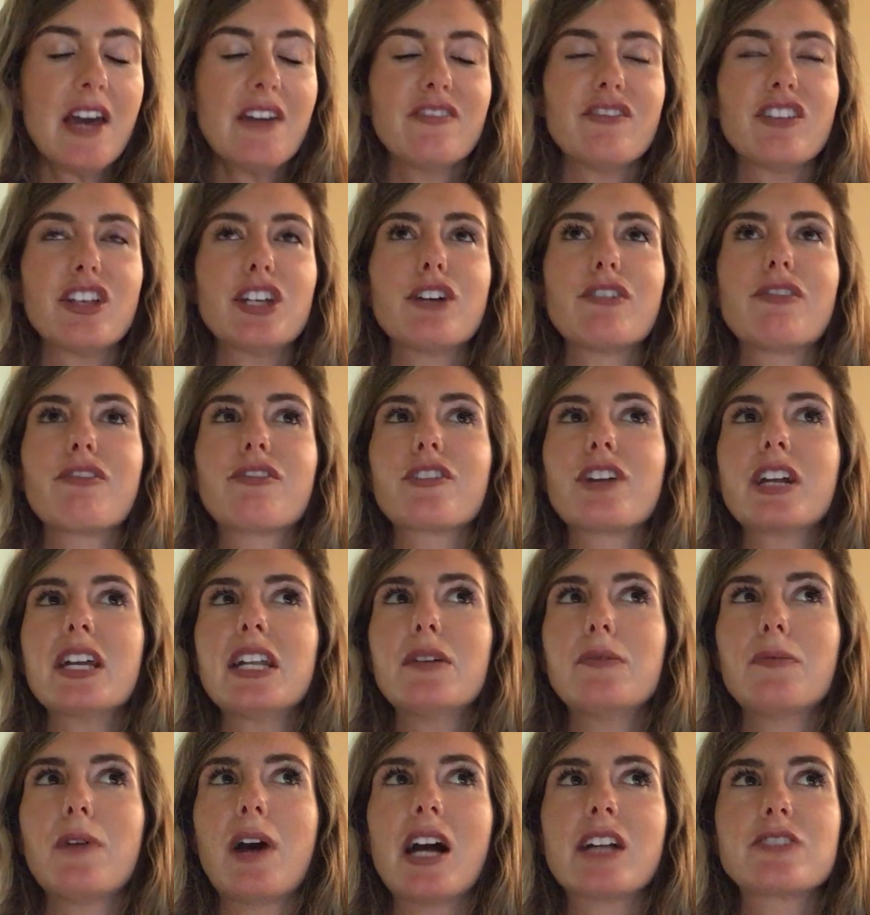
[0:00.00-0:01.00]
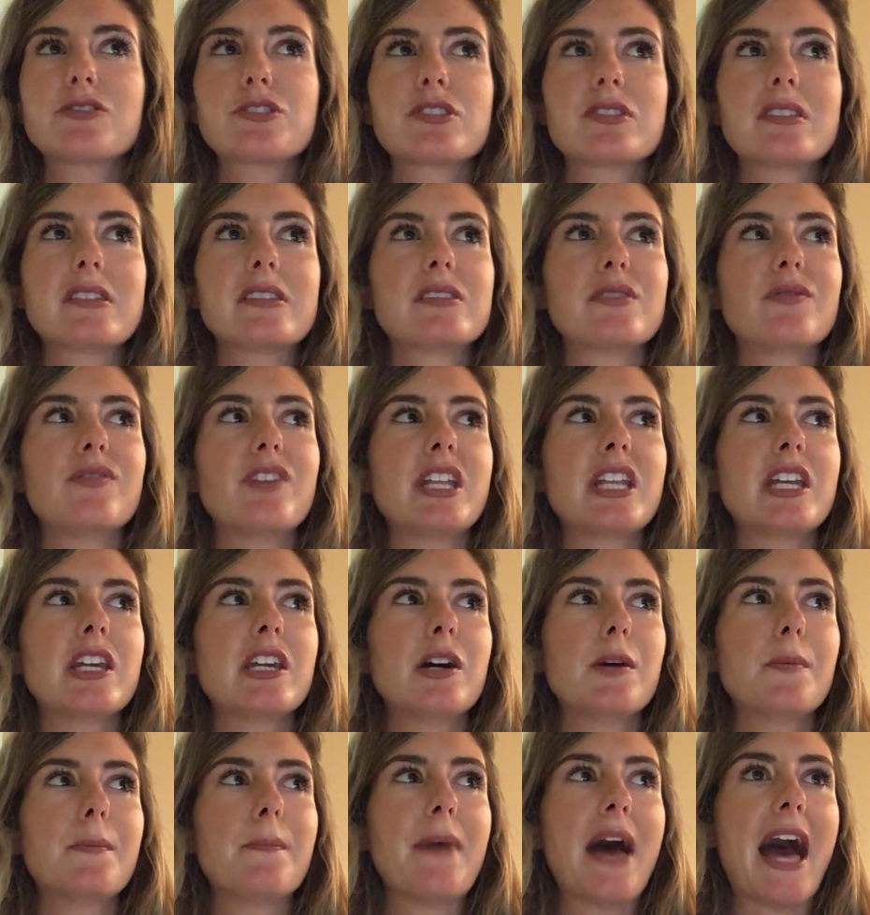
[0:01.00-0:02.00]
Feel free to watch this
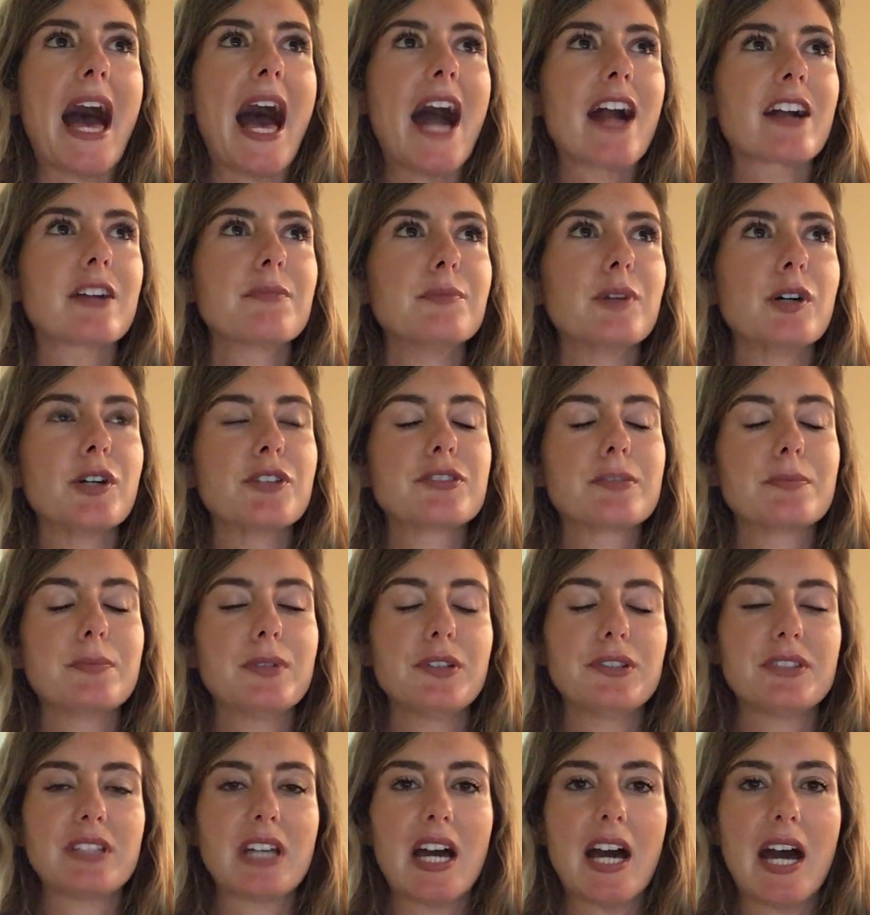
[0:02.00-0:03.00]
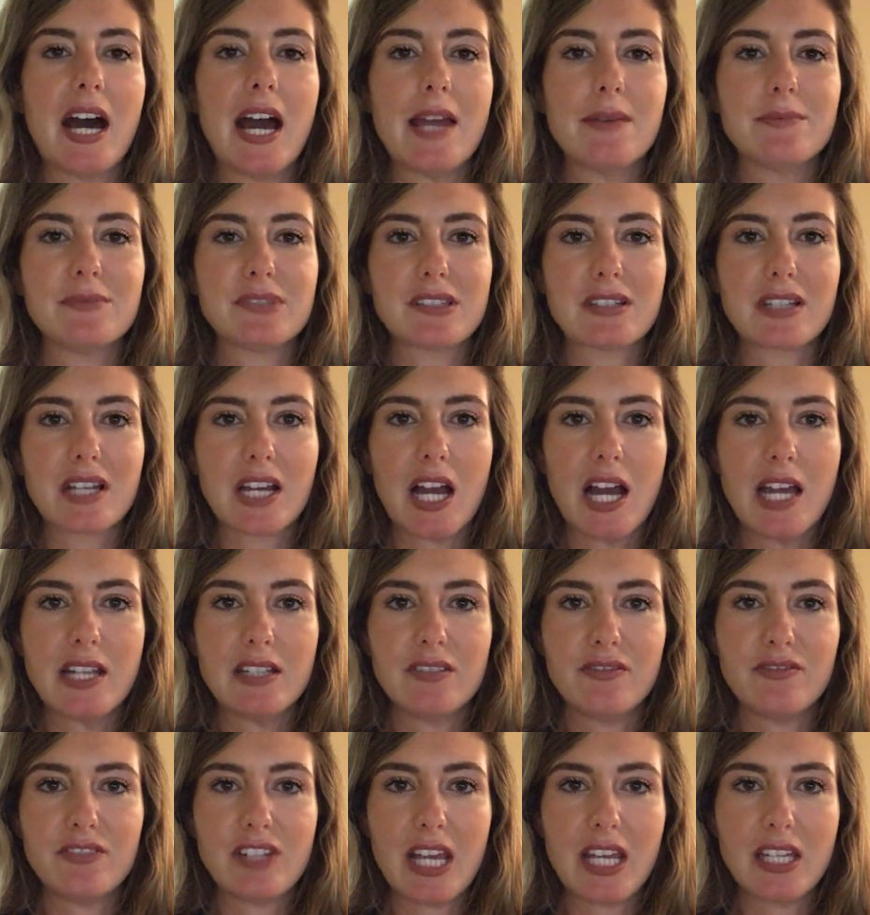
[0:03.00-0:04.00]
video back multiple times and
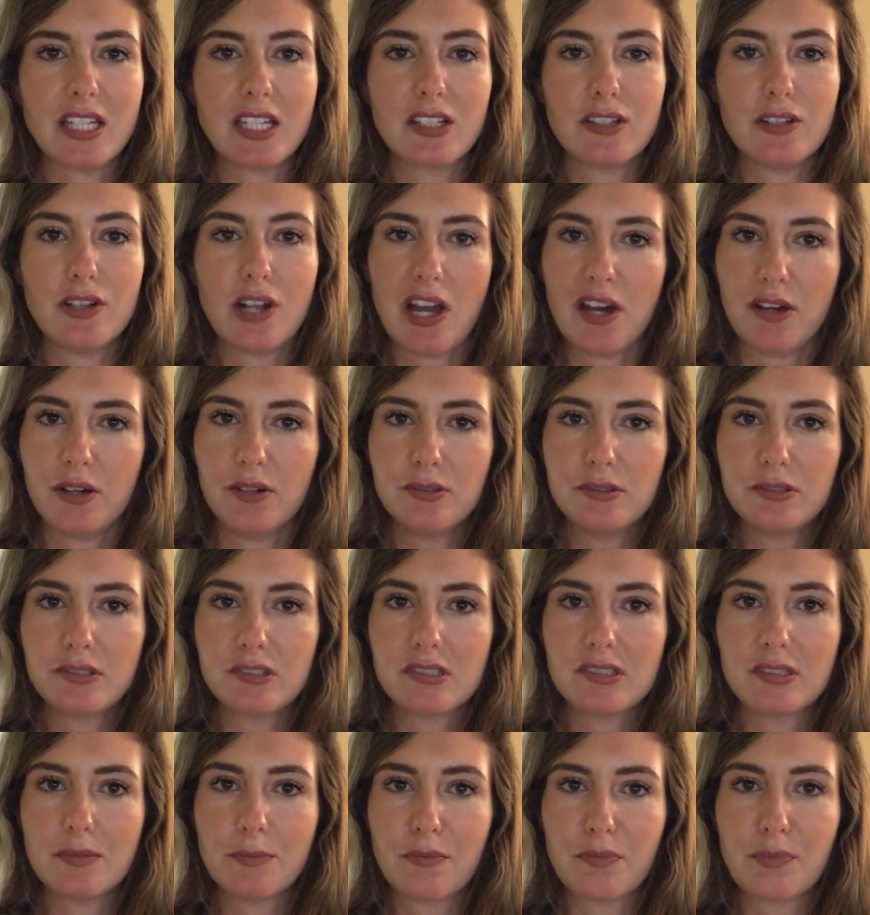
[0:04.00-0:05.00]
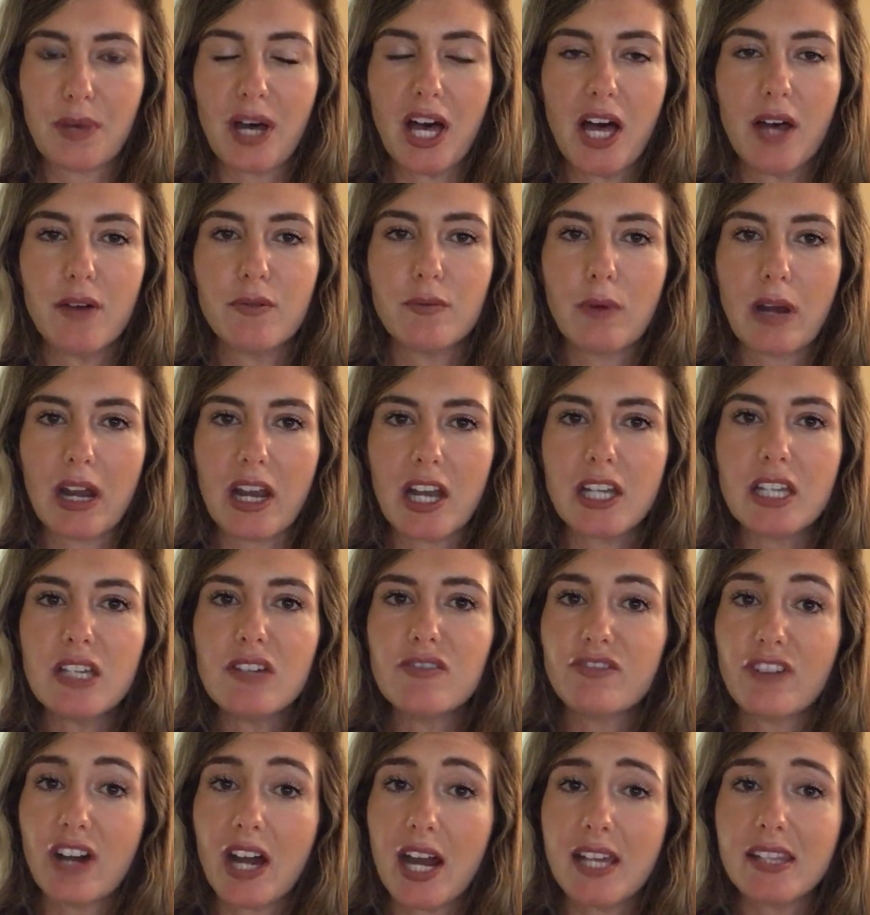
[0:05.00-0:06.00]
kind of take notes, but where you
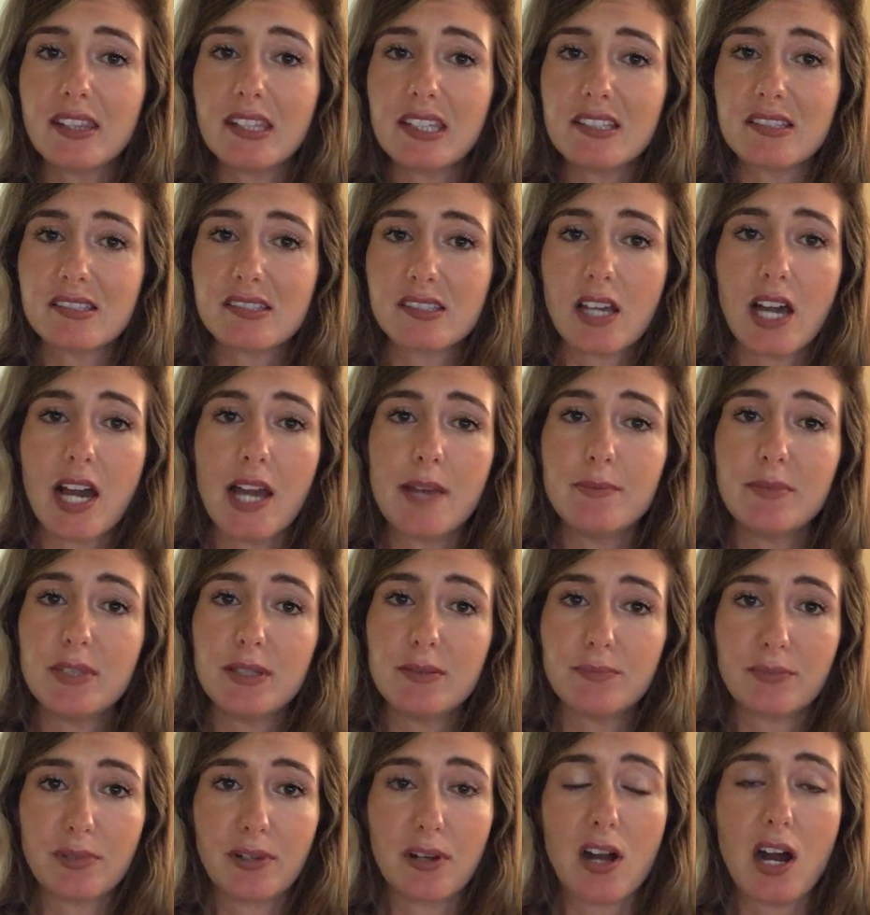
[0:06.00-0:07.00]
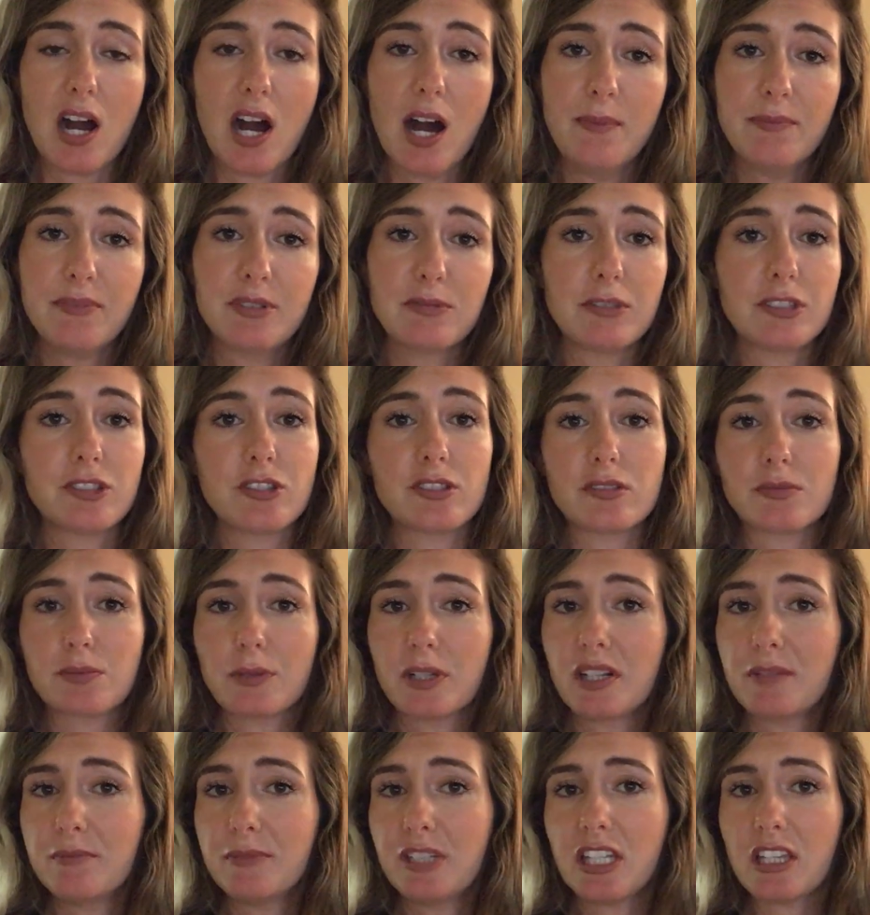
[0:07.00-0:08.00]
find the assignment prompt, which is
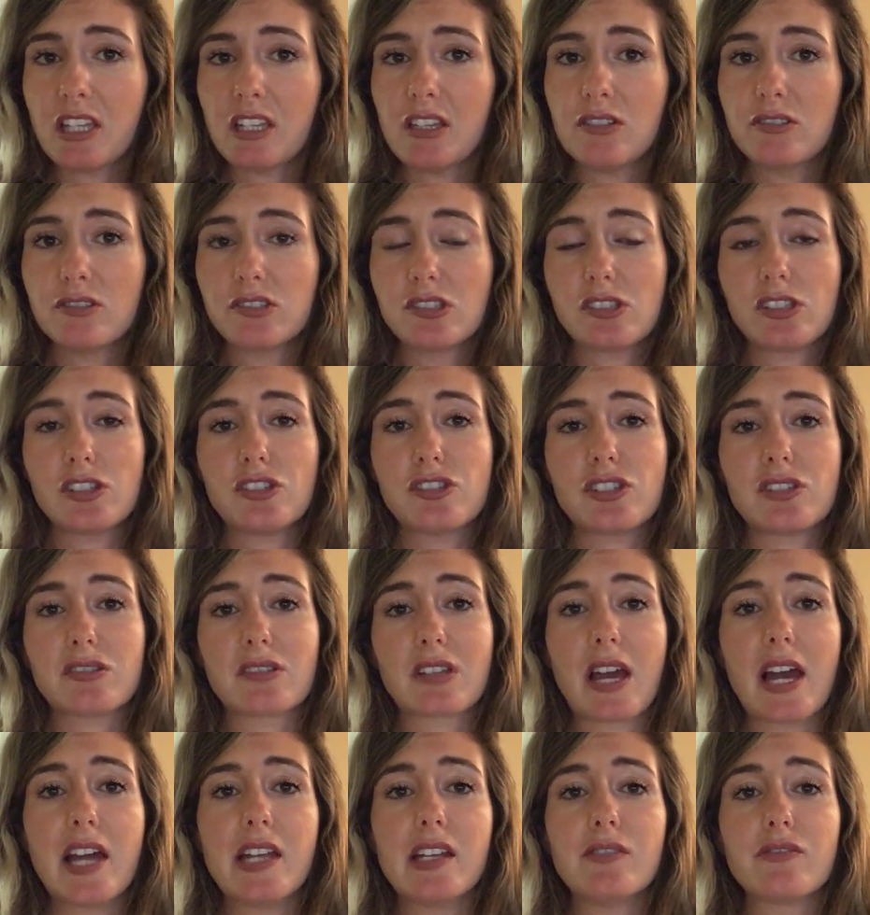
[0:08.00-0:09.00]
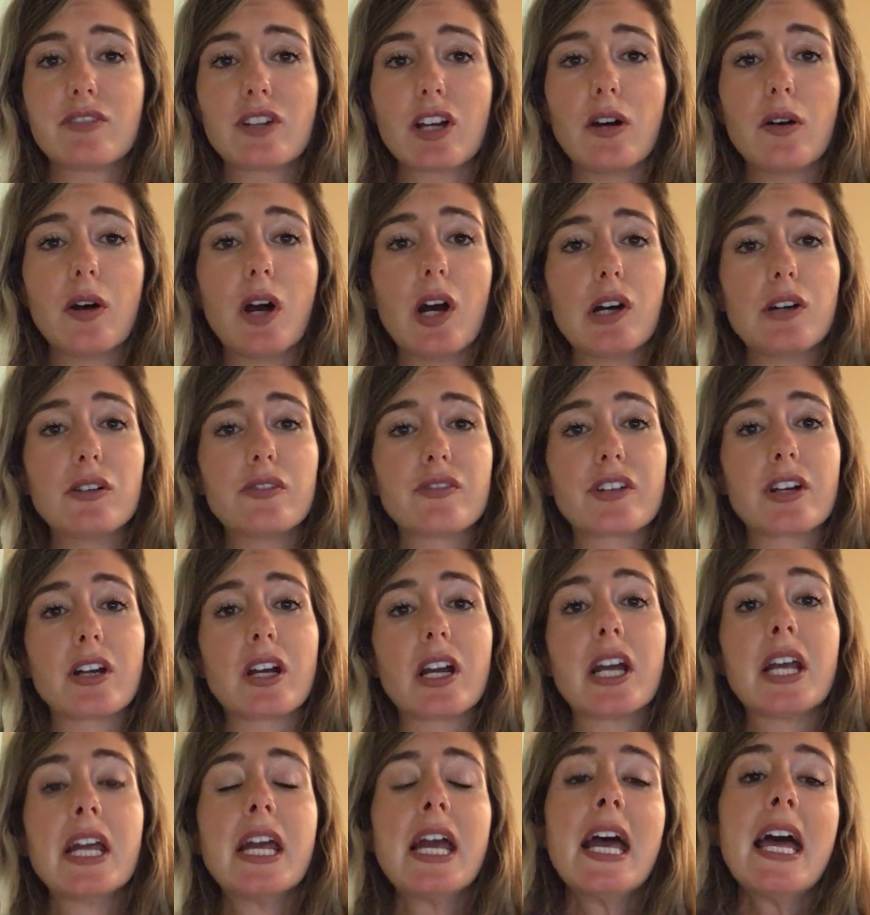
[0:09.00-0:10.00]
what I'm going to use to just kind of go
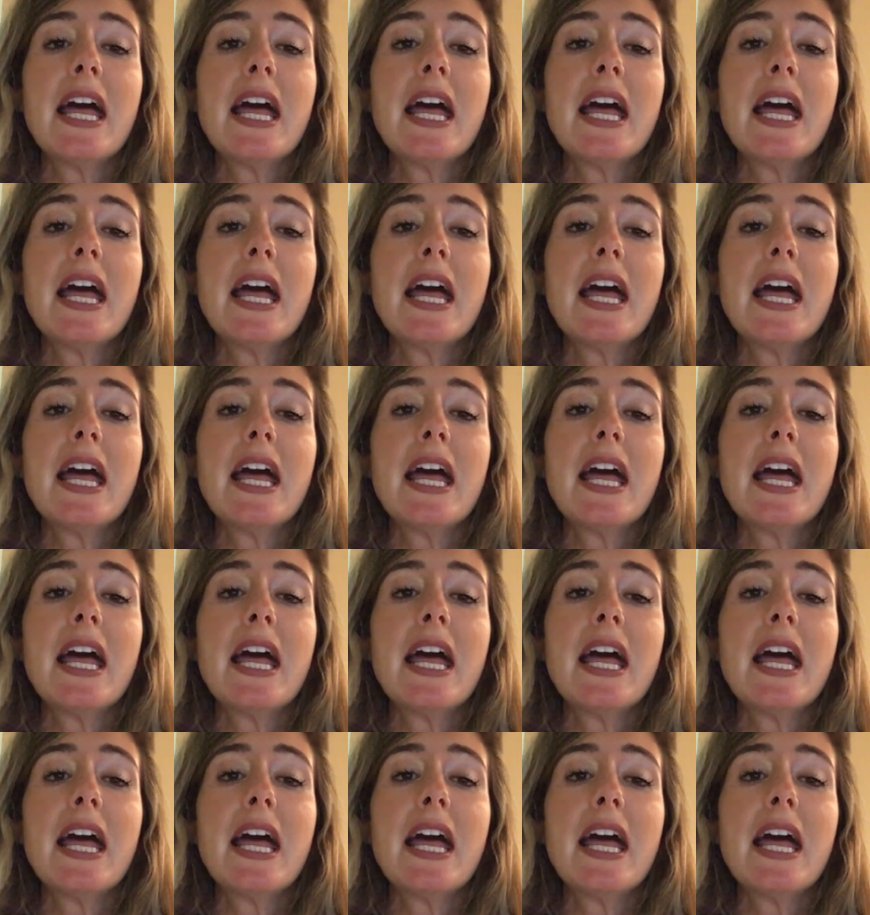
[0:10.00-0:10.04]
over